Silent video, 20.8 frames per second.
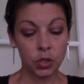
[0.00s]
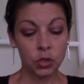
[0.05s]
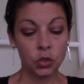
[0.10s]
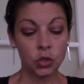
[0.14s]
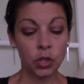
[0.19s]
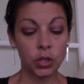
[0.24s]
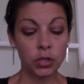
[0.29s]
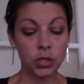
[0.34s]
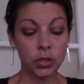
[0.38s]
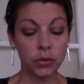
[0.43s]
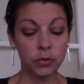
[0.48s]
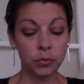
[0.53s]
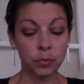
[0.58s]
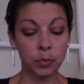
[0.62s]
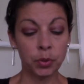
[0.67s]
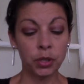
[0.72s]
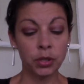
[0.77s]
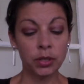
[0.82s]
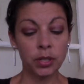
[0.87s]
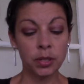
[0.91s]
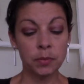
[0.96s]
Josef
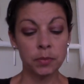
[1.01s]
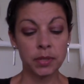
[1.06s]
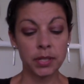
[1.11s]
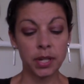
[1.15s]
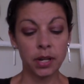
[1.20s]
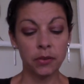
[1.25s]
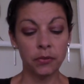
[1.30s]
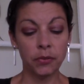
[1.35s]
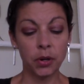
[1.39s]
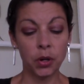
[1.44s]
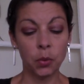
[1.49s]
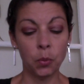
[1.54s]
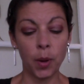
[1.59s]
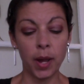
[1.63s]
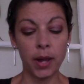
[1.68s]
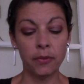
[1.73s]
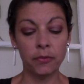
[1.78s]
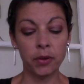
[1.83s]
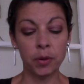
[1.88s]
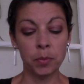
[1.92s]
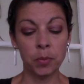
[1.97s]
pulled himself
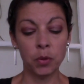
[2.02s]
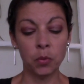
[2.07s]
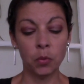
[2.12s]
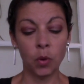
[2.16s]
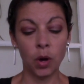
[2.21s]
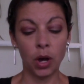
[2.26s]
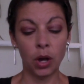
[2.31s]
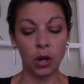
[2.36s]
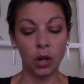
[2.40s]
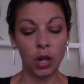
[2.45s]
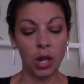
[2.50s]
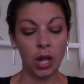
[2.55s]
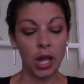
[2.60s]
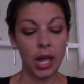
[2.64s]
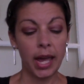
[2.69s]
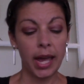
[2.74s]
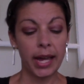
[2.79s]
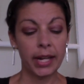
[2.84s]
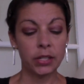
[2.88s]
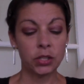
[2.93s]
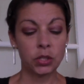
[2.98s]
away from the wall
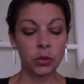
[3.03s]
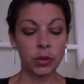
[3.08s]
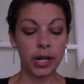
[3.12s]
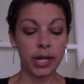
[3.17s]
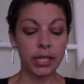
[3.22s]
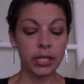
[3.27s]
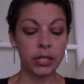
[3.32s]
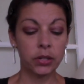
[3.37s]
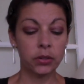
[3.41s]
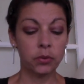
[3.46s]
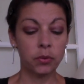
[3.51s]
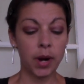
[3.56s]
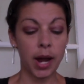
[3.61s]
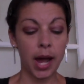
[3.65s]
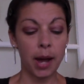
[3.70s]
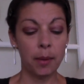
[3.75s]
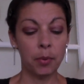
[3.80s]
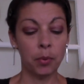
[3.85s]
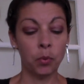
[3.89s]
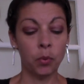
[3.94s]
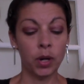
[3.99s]
and tried to
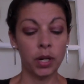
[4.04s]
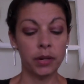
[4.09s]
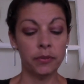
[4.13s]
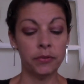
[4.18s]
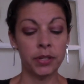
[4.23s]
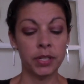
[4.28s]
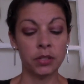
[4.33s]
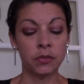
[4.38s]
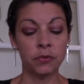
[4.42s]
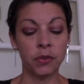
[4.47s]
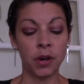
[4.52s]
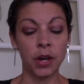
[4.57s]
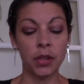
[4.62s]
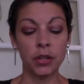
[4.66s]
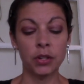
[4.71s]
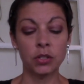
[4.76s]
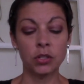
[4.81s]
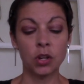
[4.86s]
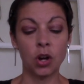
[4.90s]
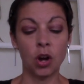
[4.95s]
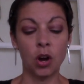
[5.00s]
grab one of his
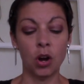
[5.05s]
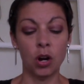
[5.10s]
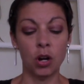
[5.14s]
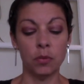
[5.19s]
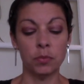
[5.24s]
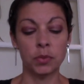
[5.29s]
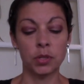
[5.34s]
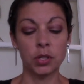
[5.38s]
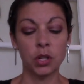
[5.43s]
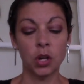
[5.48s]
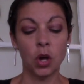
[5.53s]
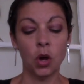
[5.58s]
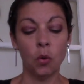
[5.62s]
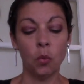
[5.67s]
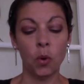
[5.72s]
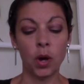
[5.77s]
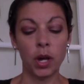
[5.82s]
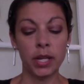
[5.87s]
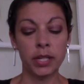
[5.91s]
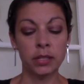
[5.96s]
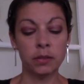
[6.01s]
father's arms
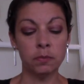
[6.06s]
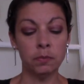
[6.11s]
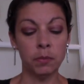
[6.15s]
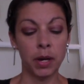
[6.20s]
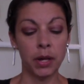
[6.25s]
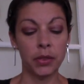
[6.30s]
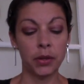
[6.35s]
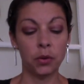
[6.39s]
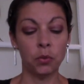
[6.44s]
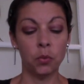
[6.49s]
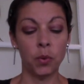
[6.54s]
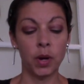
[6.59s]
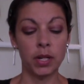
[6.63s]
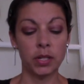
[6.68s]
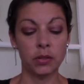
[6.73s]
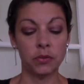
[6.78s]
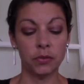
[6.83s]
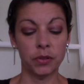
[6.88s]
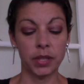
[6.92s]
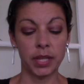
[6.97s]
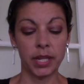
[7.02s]
while his mother
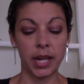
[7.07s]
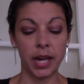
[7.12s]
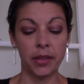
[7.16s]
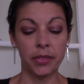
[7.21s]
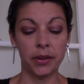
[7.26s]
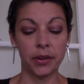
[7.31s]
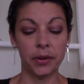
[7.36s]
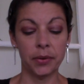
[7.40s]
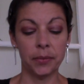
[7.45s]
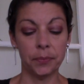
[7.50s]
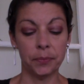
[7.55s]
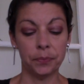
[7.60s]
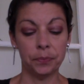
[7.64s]
went for the other.